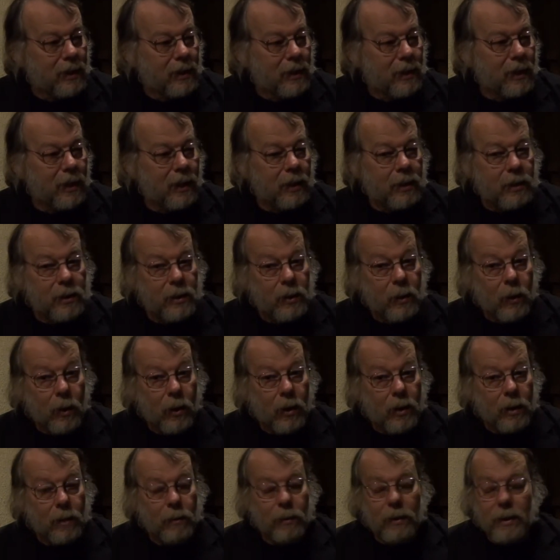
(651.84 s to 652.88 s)
No, it's too
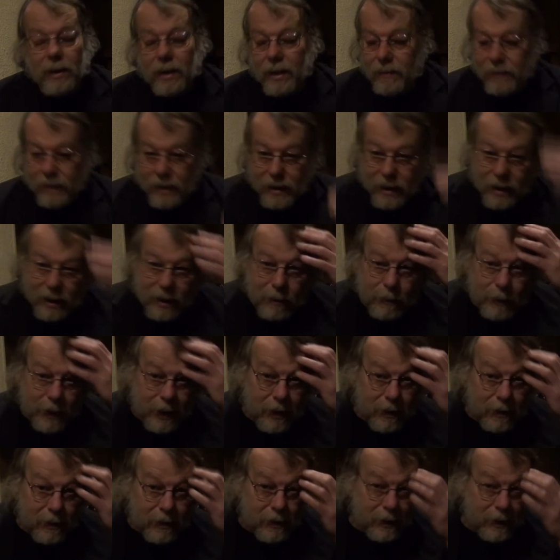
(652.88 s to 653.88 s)
horrible to even think about.